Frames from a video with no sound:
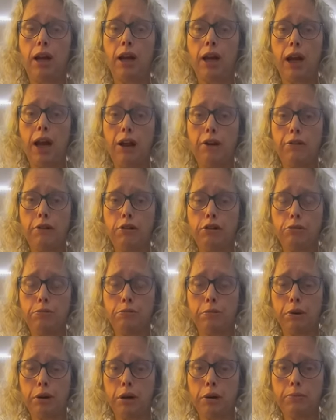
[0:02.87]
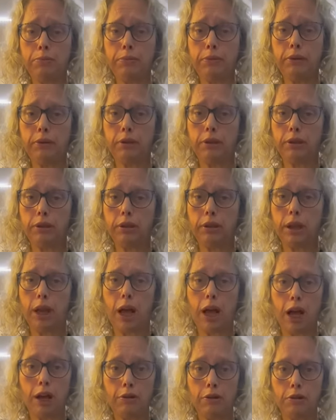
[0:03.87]
I wrote a poem,
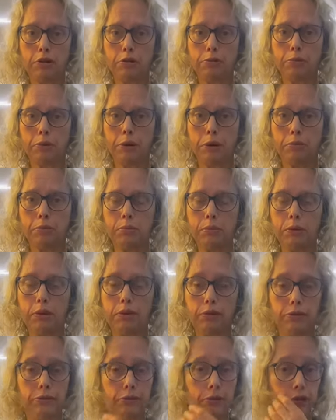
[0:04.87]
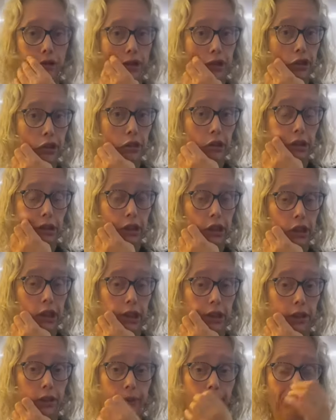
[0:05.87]
I wrote a poem for Julian
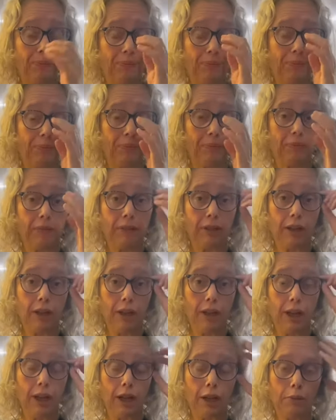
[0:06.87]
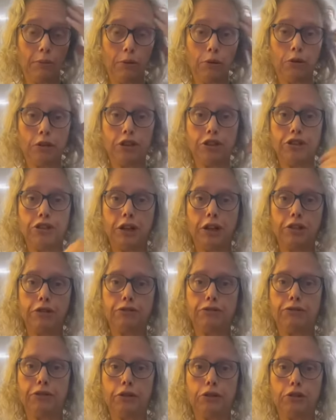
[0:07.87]
Lennon, and I'm gonna try to
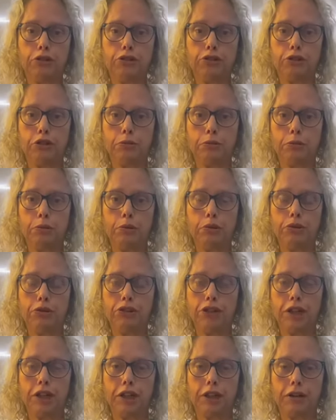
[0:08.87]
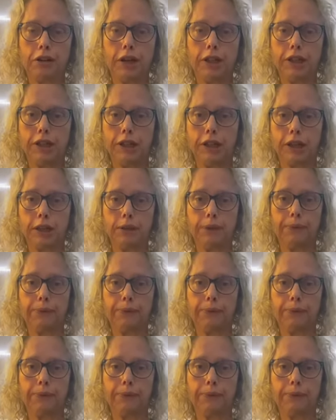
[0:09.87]
focus on the music right now.